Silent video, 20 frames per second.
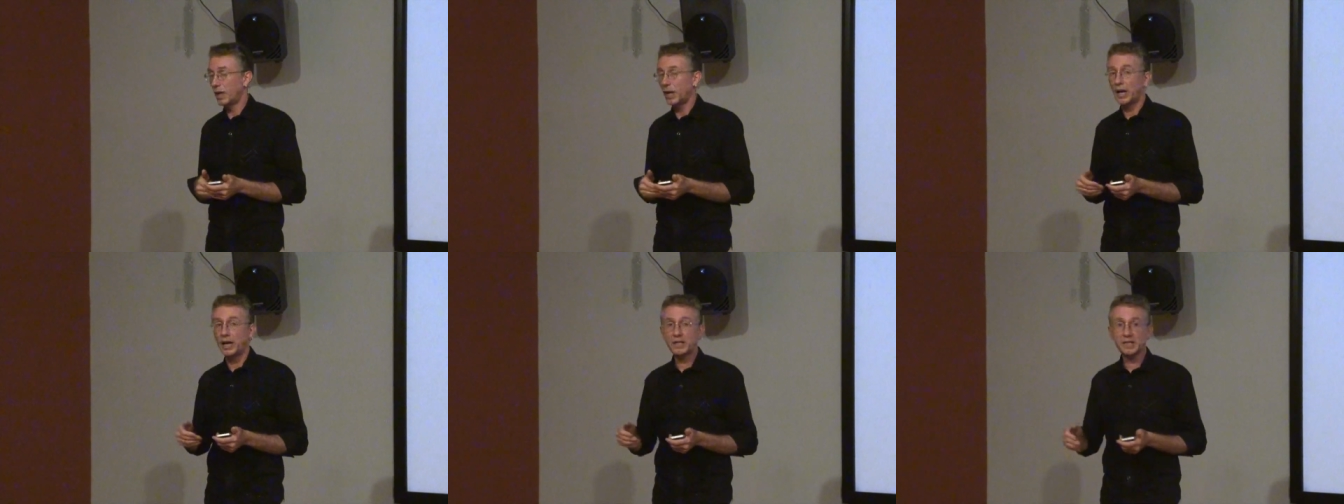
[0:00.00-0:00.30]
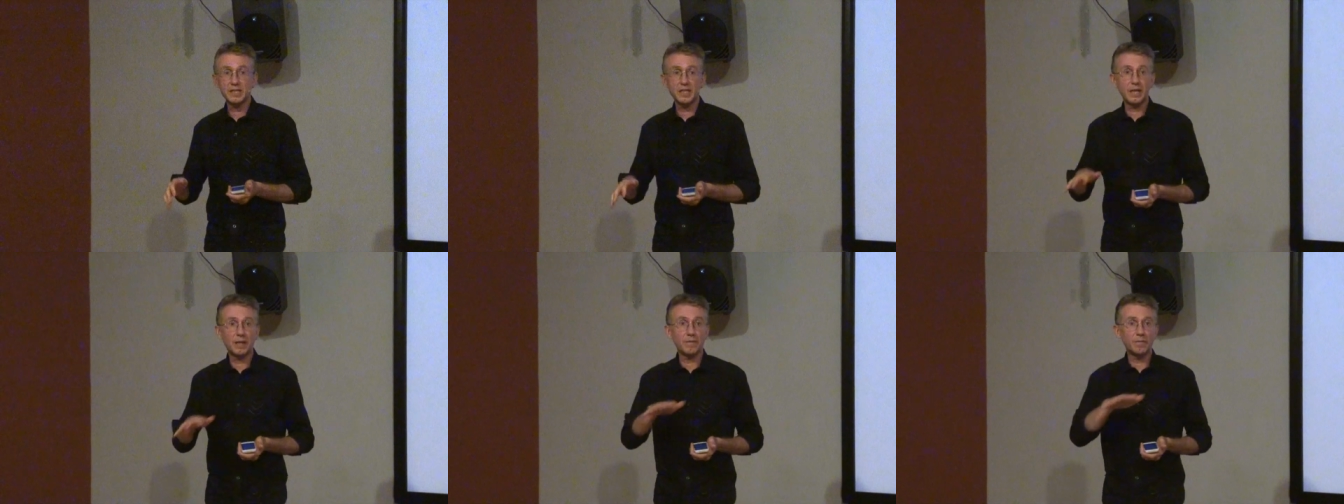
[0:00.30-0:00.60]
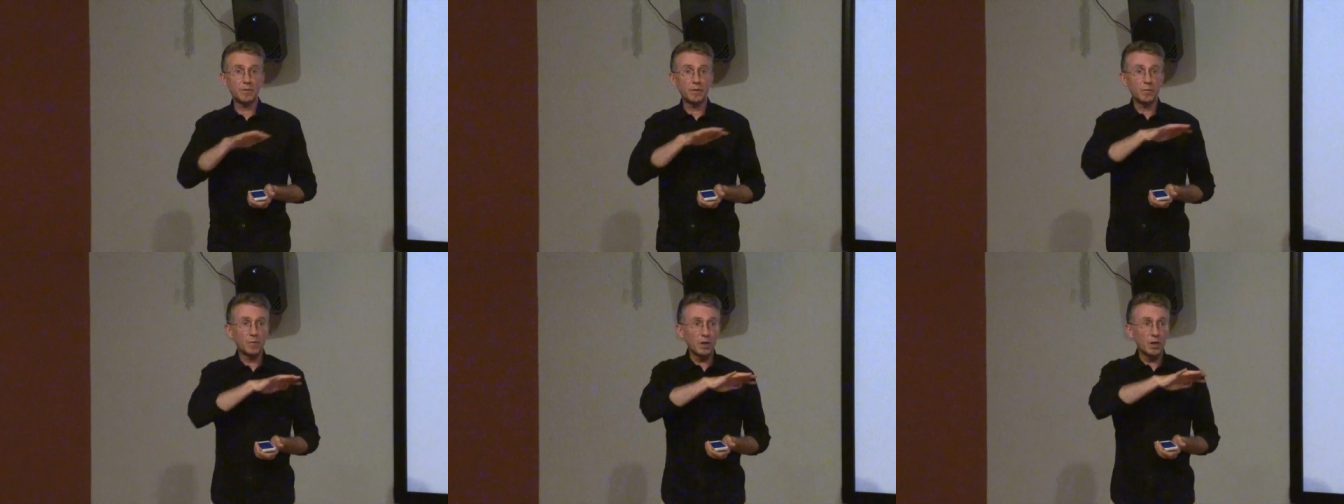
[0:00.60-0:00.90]
I see
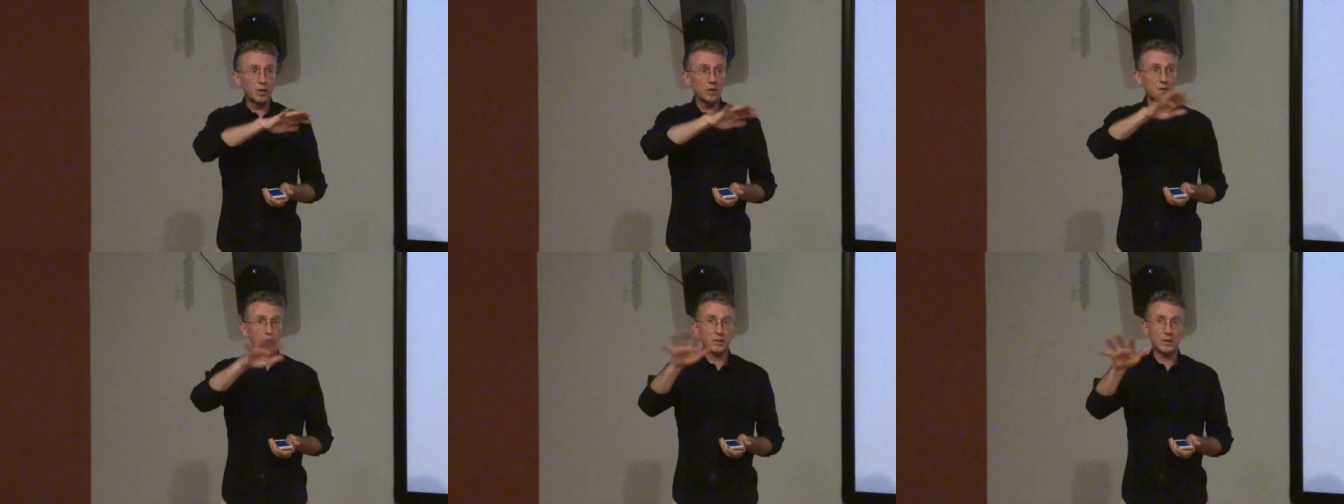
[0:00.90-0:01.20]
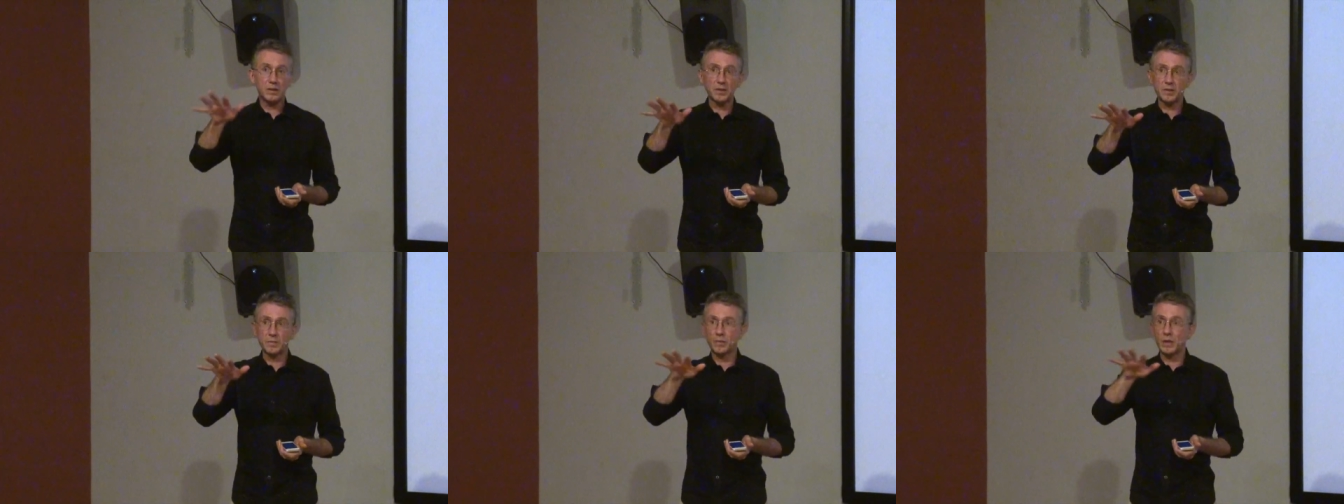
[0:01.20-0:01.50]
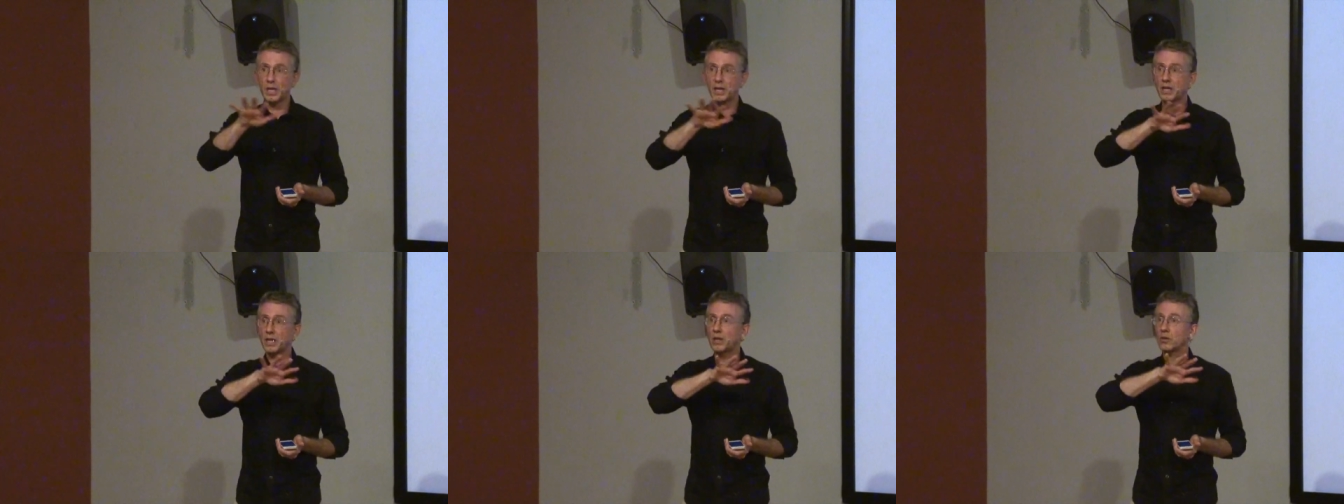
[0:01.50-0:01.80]
everyone
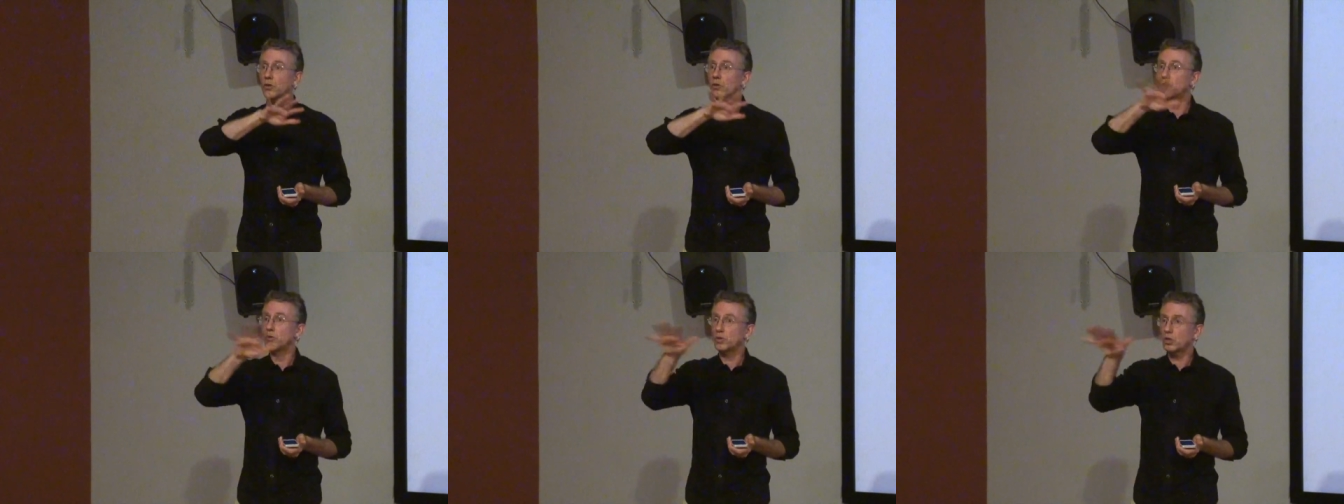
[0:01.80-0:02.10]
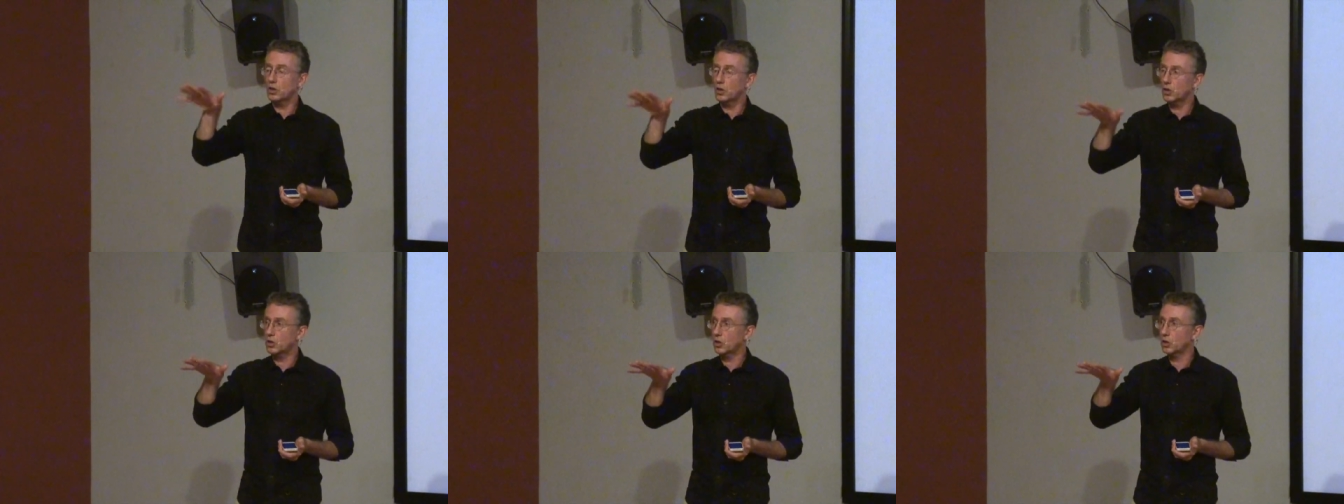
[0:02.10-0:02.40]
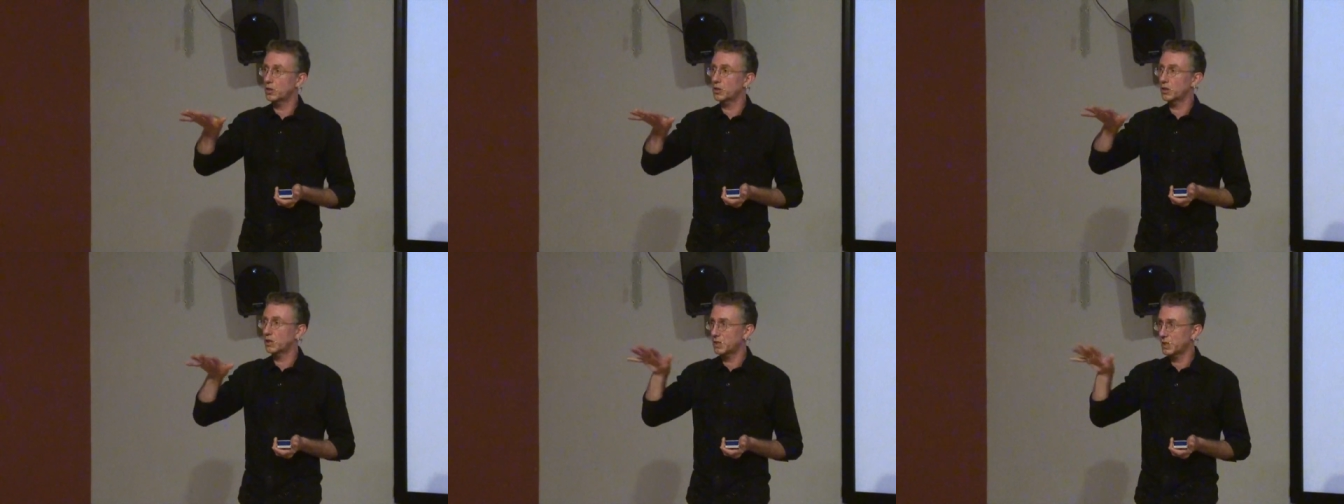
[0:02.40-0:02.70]
making new
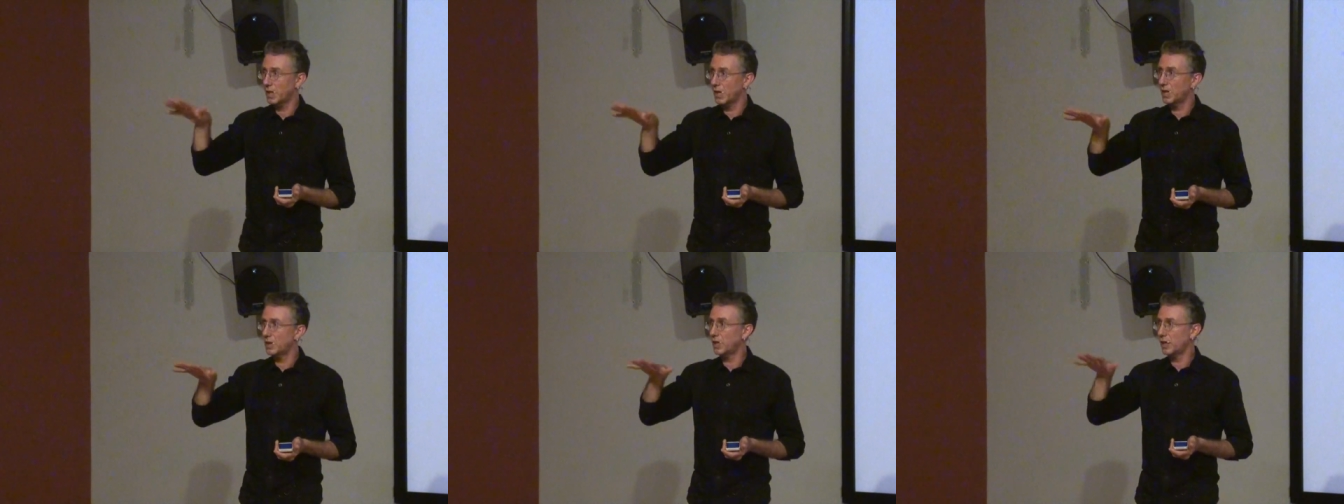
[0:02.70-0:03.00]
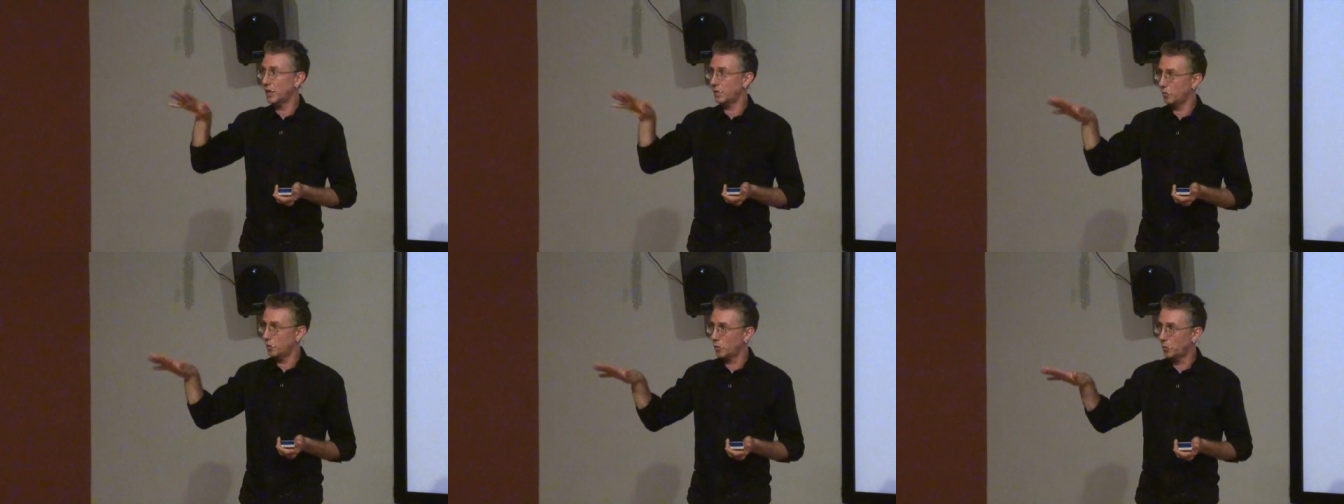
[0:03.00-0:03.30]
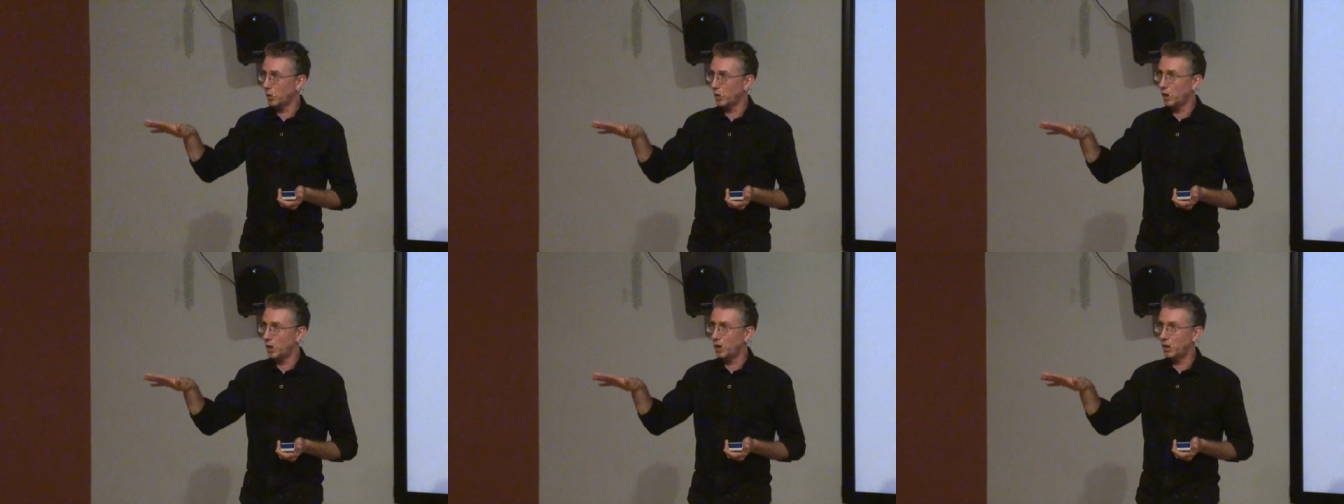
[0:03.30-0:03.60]
social design
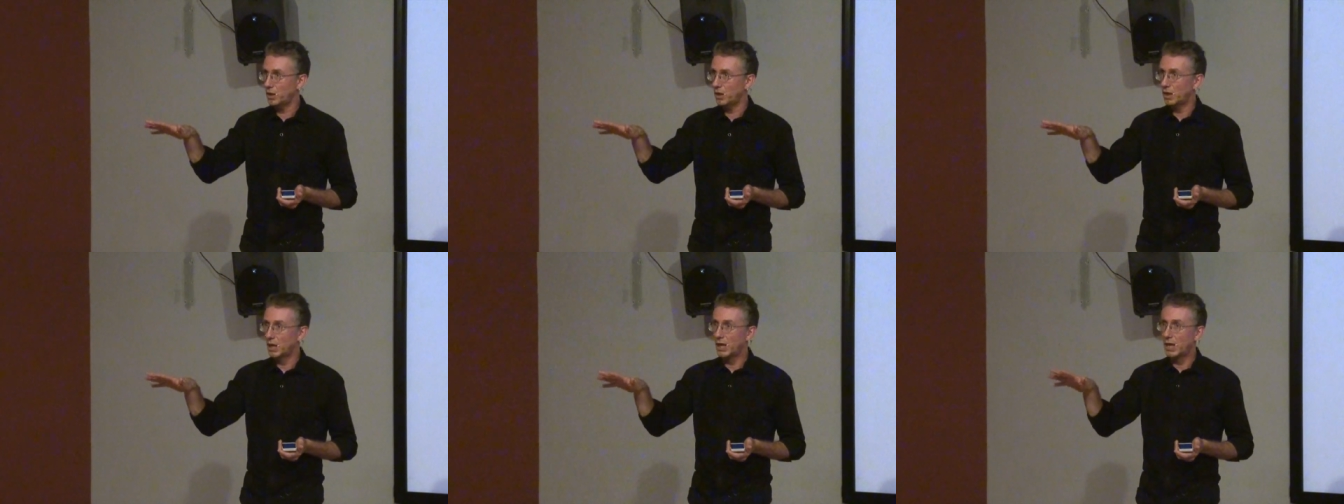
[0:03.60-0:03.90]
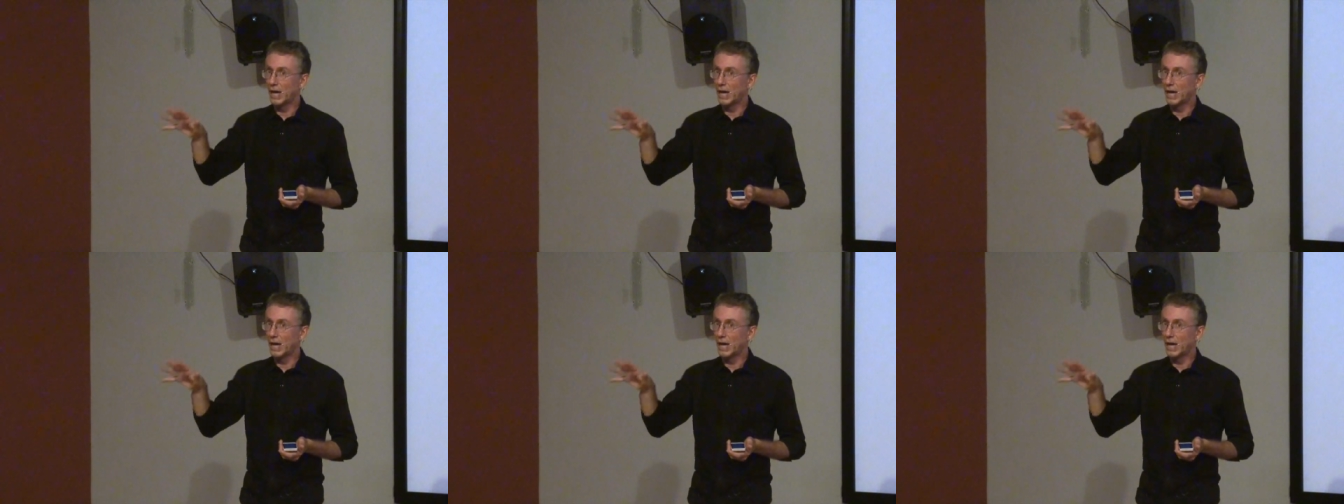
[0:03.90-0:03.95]
everywhere.